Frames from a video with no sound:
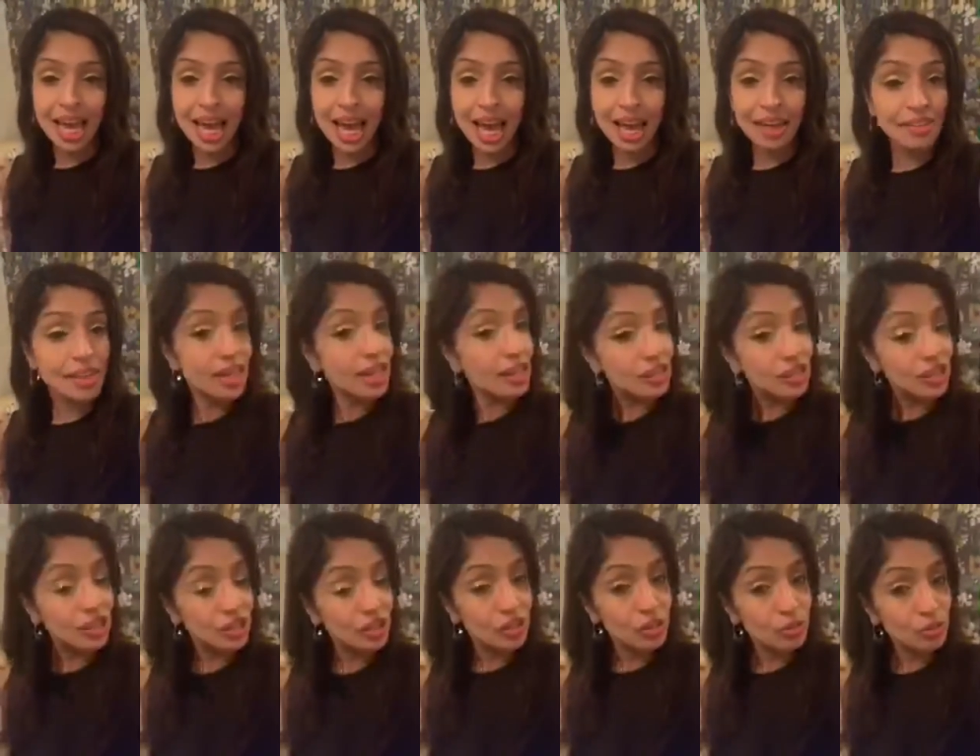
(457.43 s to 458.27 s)
And that
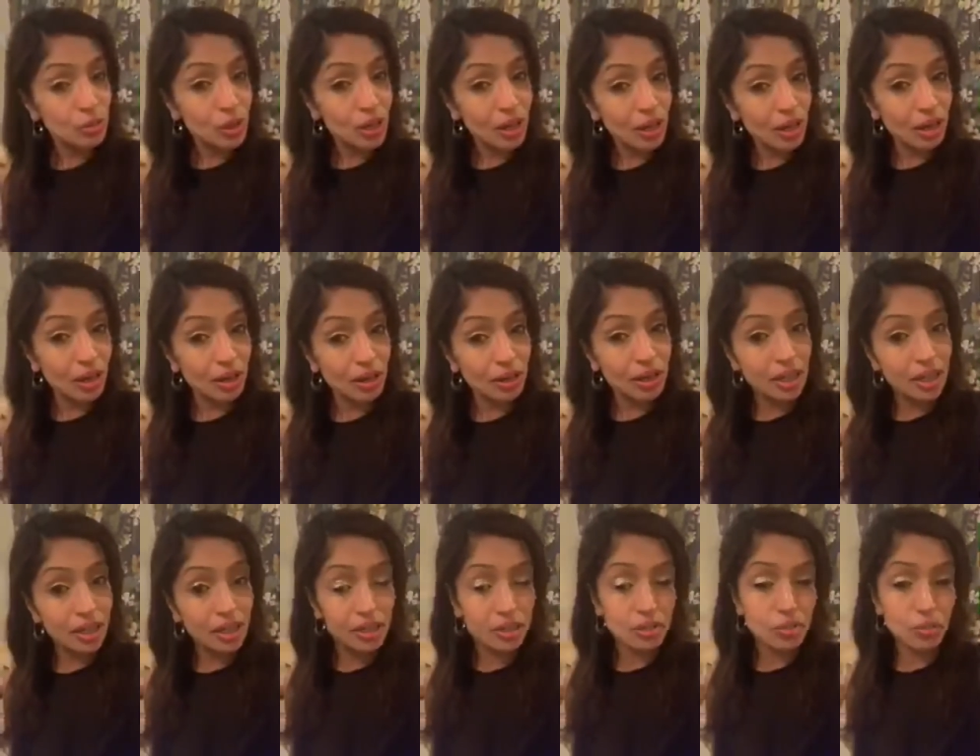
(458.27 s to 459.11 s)
shit doesn't work.
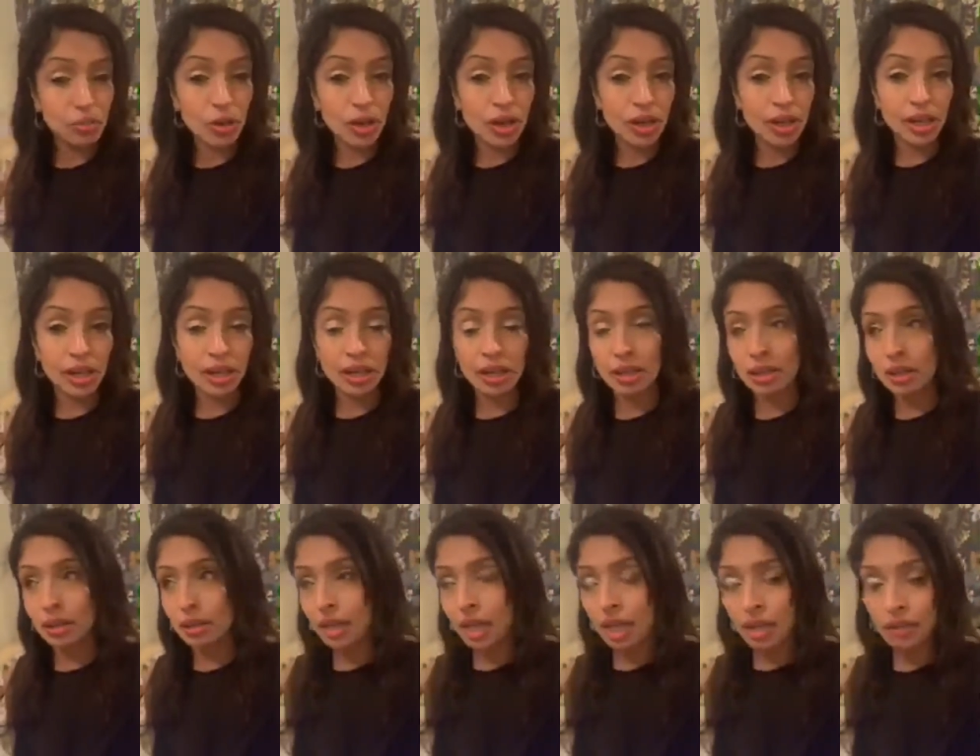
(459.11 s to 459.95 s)
It doesn't work
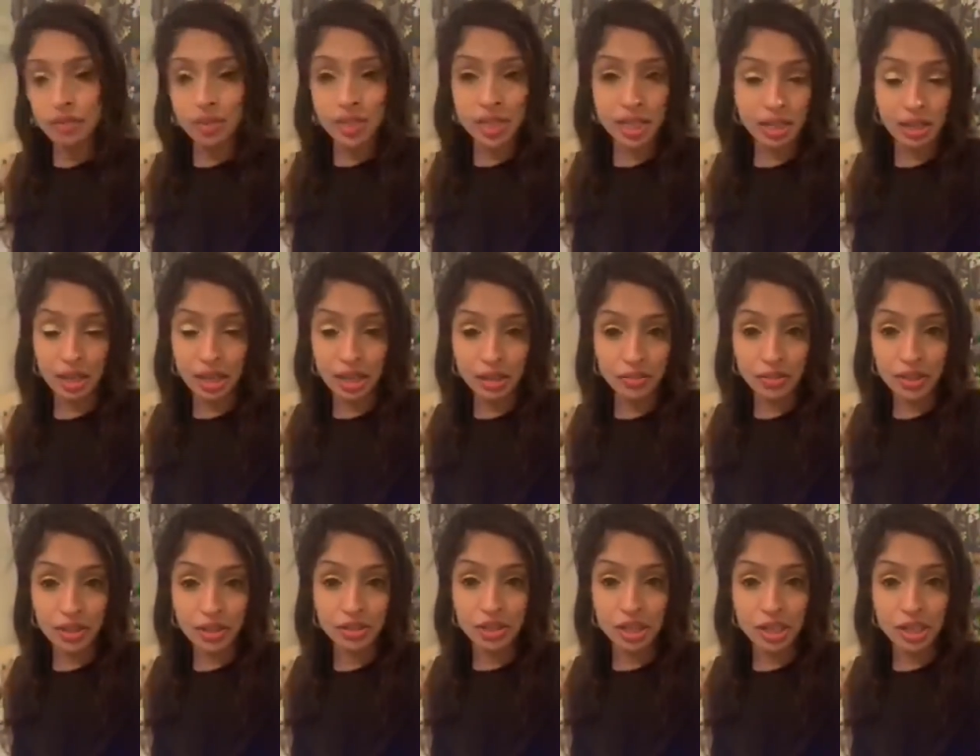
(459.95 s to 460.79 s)
in everyday life.
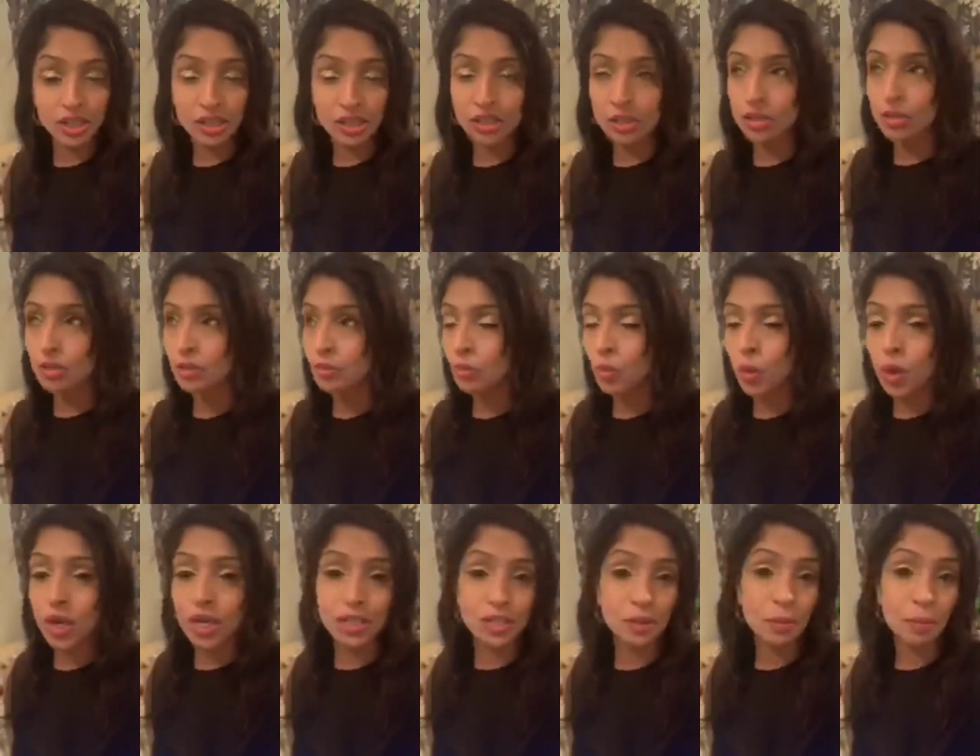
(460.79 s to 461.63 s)
It certainly doesn't
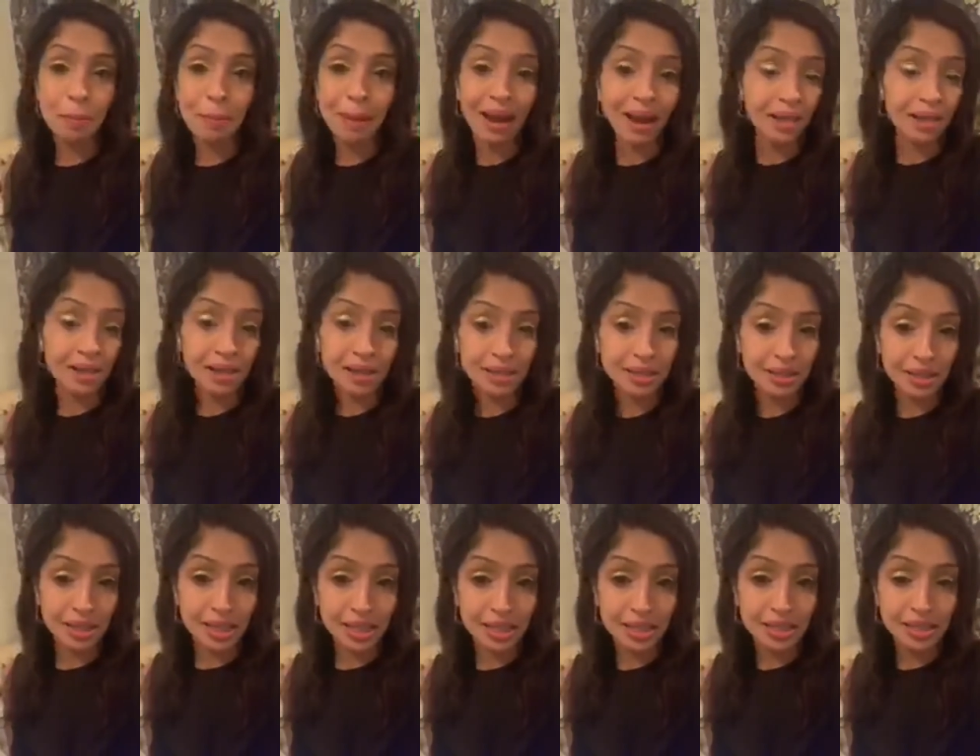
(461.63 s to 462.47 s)
work to
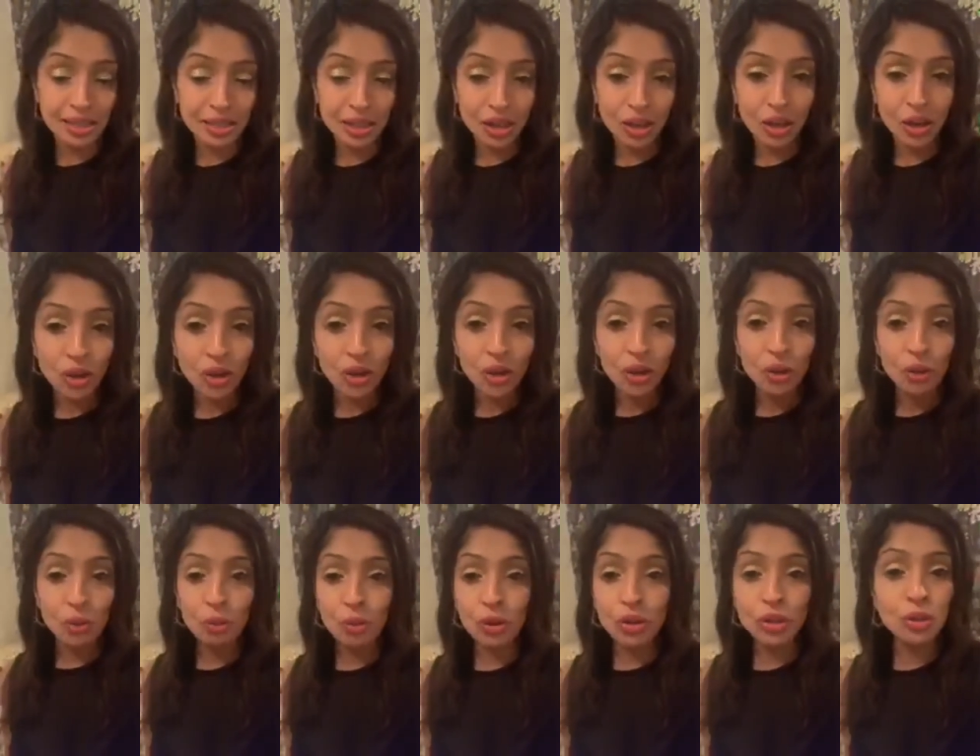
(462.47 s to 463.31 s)
magnetize
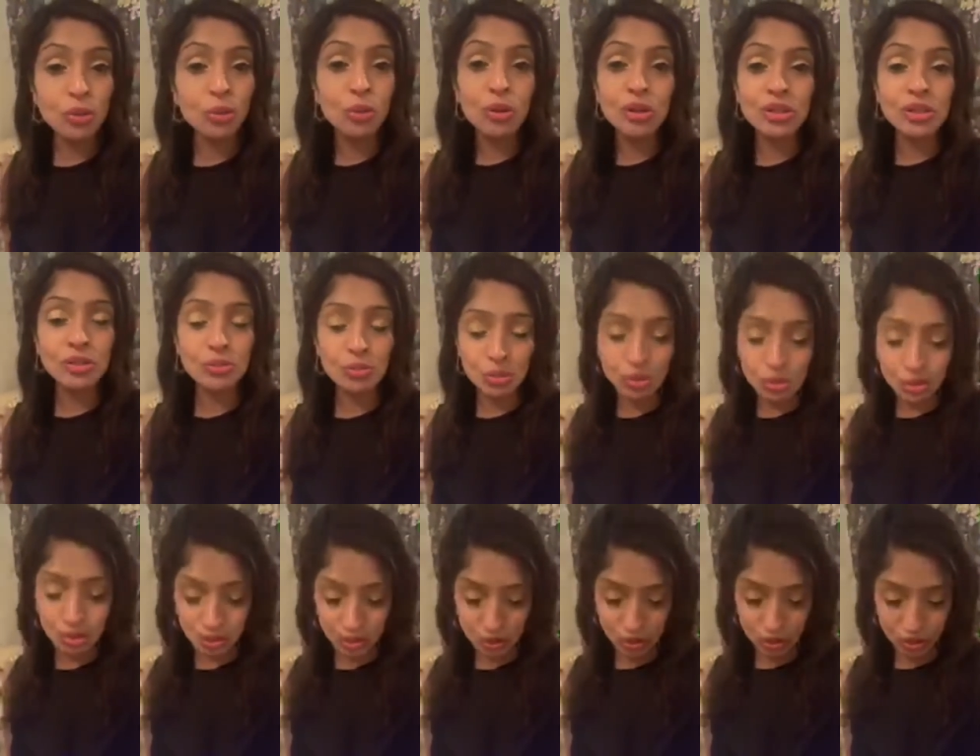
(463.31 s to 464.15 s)
what you want
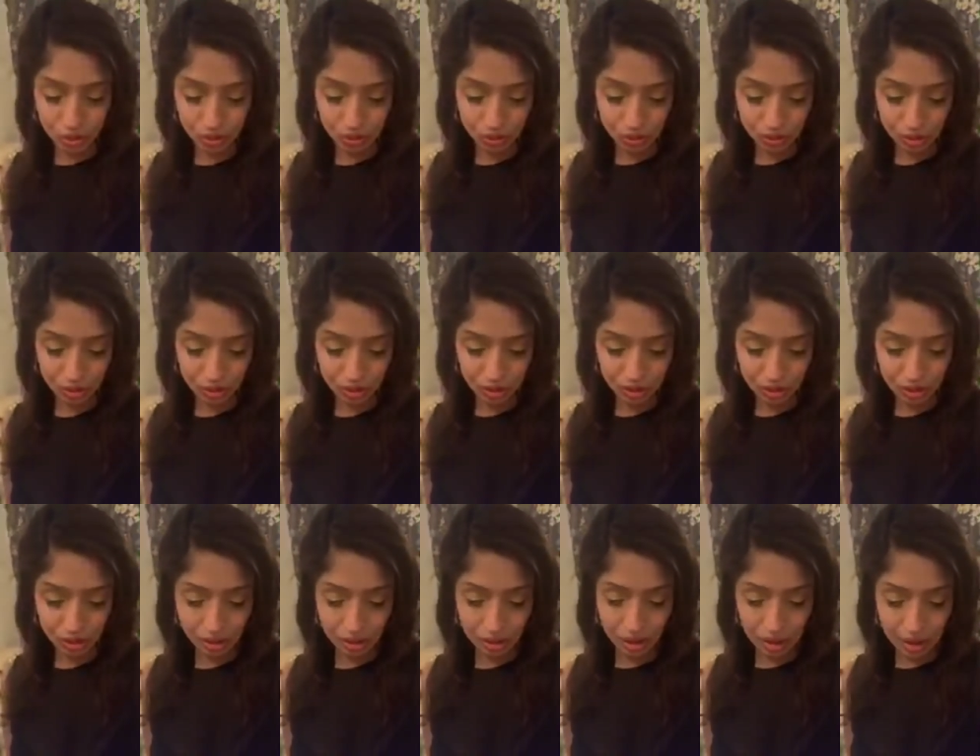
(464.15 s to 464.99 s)
towards you,
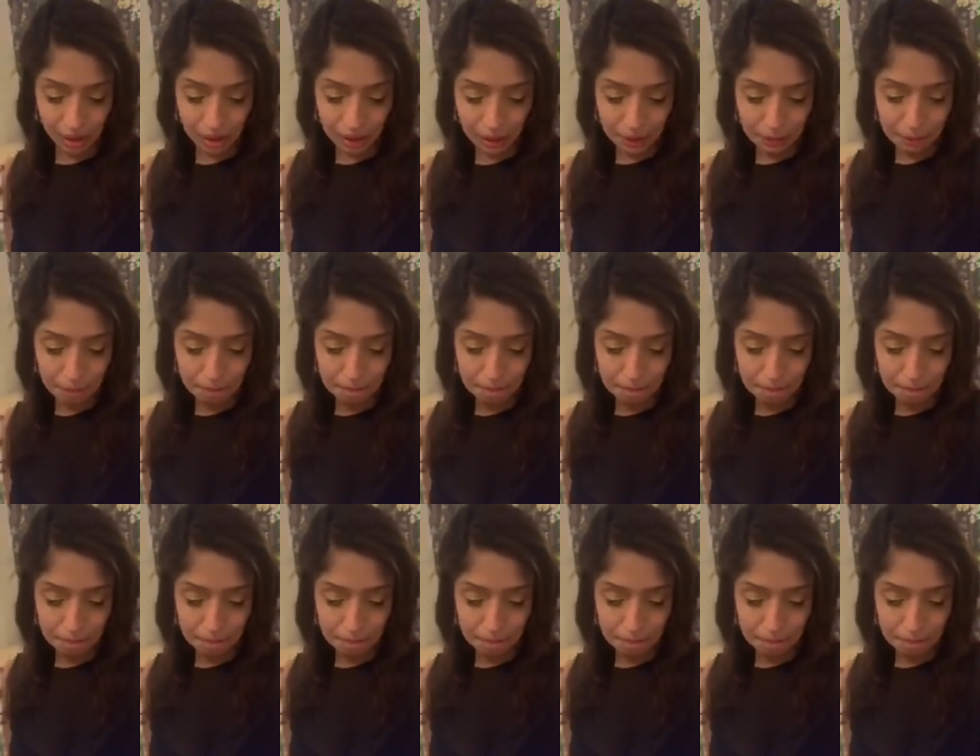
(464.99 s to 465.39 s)
okay?